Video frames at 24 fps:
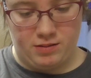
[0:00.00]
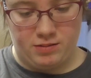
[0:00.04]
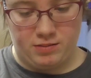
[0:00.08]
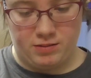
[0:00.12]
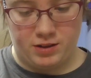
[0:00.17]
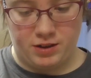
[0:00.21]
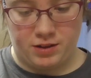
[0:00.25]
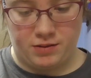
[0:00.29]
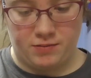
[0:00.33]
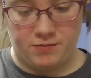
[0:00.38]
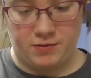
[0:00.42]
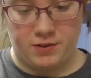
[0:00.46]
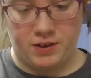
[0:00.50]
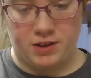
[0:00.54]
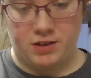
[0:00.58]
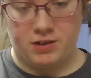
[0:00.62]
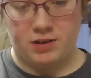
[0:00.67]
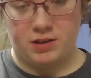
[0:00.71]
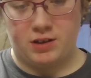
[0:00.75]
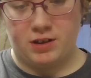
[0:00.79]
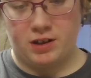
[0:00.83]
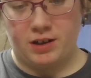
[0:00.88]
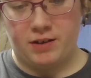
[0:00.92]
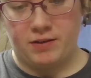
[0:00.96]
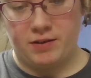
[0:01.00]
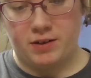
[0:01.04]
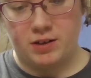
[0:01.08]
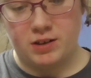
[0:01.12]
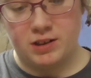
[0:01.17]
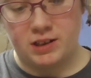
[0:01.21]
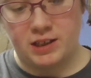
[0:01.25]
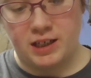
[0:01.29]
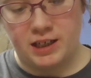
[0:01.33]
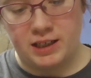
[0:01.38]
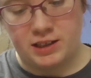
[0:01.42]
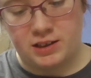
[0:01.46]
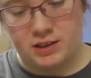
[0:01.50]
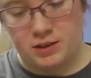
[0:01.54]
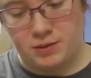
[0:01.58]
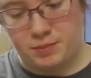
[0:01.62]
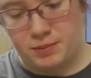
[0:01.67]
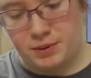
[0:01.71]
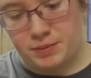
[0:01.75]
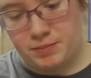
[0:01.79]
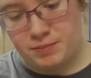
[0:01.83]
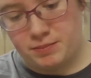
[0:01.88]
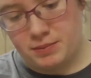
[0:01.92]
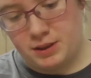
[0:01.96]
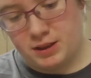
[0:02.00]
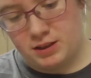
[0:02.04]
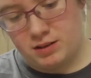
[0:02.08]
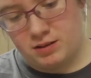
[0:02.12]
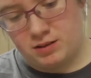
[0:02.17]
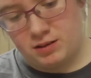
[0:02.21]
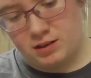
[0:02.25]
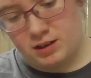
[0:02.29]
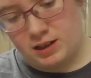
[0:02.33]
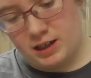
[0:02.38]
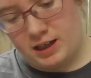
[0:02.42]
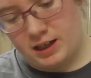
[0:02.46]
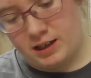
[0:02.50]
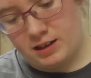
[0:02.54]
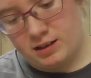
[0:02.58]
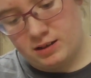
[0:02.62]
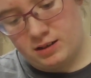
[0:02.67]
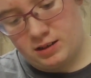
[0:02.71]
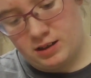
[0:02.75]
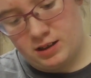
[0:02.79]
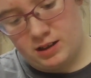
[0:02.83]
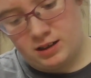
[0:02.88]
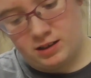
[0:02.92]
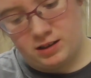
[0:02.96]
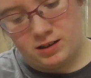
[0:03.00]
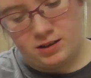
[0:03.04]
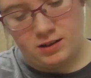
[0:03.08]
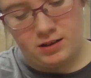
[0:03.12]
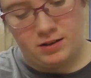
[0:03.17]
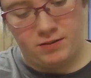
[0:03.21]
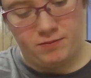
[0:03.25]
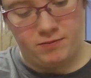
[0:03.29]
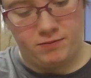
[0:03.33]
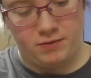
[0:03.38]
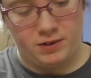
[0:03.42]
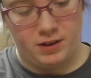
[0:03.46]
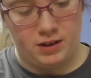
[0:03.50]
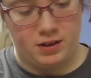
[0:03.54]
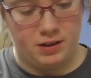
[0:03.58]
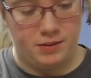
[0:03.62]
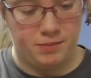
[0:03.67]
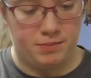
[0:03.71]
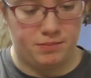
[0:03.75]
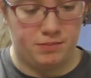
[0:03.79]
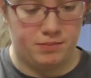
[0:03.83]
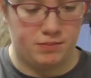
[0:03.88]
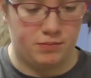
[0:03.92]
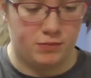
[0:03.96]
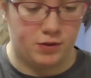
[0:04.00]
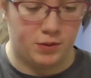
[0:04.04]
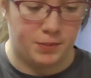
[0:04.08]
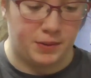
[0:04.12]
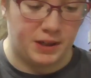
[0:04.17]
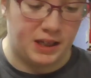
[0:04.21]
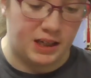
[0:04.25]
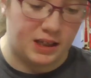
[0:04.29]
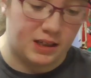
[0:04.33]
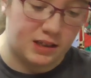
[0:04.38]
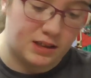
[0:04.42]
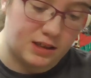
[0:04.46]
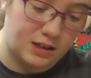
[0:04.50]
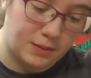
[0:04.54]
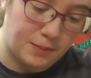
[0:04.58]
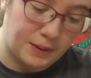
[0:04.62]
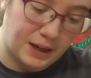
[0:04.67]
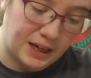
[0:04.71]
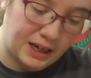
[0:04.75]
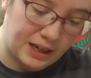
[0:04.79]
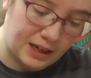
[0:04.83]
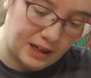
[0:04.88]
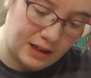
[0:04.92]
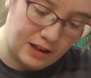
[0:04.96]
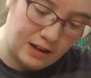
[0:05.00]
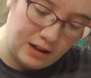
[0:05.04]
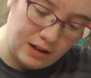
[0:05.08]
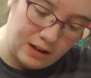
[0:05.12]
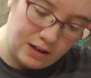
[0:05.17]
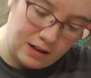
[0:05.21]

I'm so confused. I've got the sides open, but yeah, I don't fill them properly into the packet.